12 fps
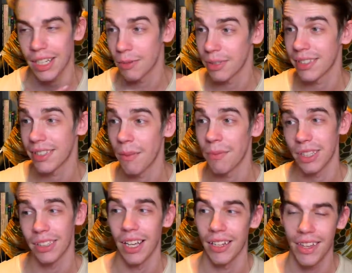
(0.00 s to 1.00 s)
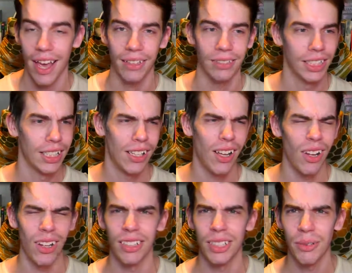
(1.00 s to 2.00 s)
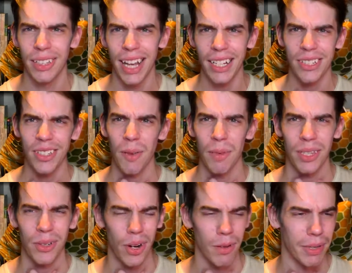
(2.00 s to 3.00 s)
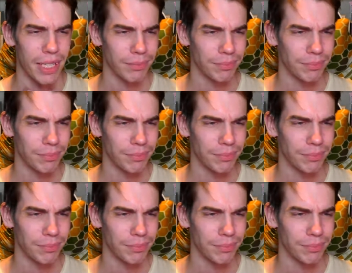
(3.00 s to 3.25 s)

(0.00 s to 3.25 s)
It was something like that. Oh, doing that just hurt my throat a bit.